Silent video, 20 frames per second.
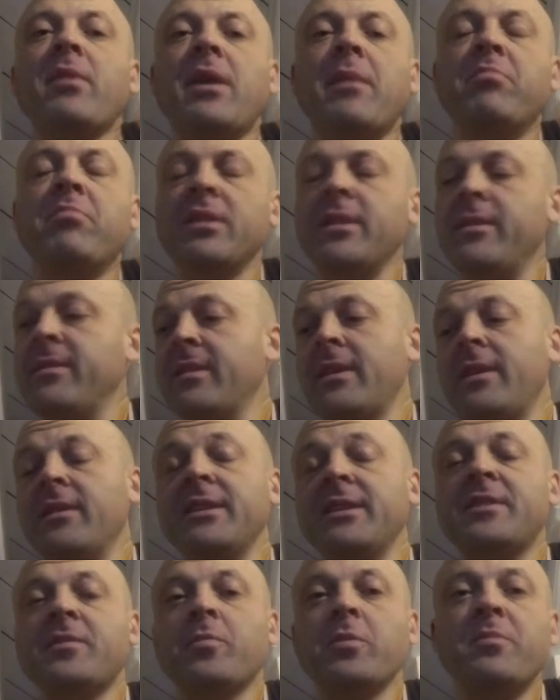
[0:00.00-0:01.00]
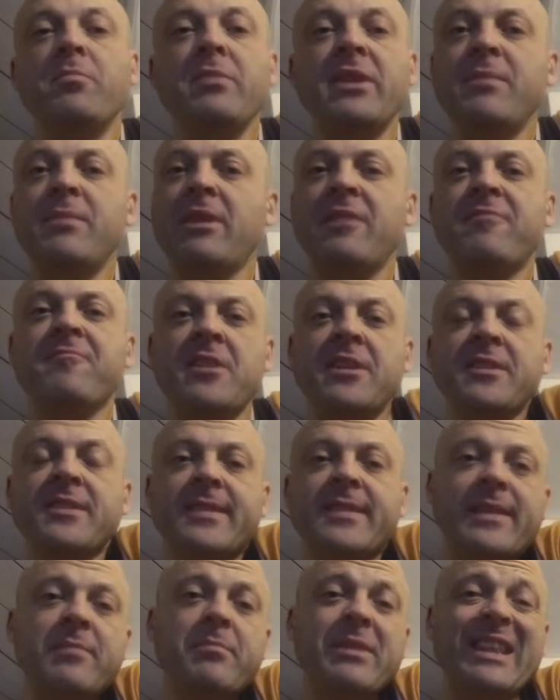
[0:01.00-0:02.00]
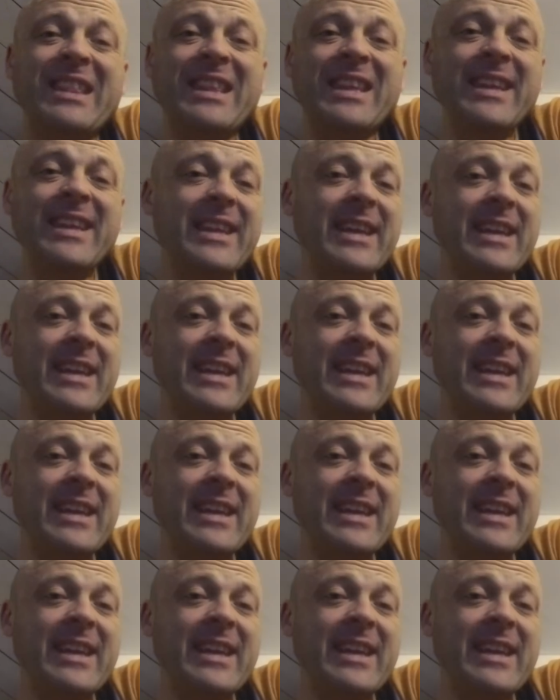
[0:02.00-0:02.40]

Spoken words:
At least with me, my friend sent me a link